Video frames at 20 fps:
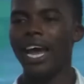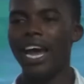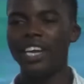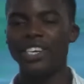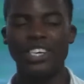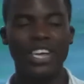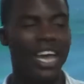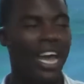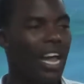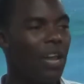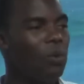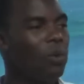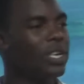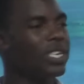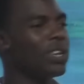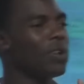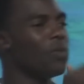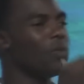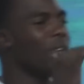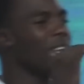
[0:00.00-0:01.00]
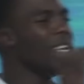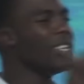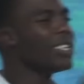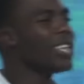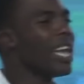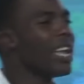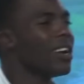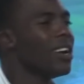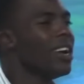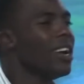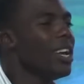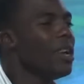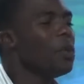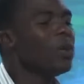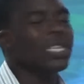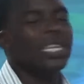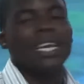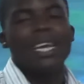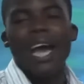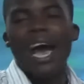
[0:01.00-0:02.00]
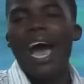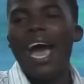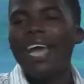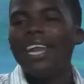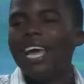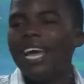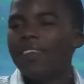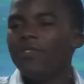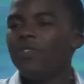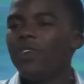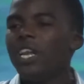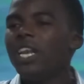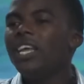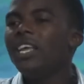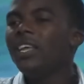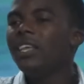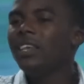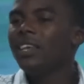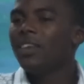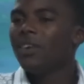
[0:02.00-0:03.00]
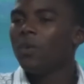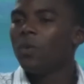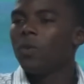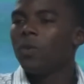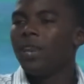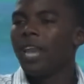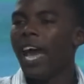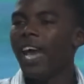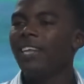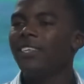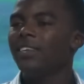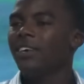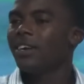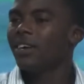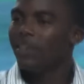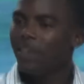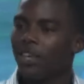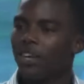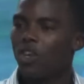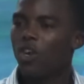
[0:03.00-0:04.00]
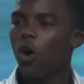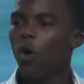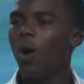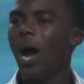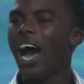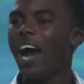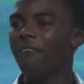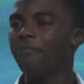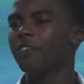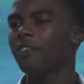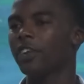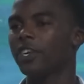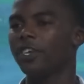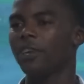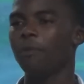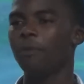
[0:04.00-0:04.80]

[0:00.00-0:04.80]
Asahel was a, He's like, he was a guy that really liked to go after it.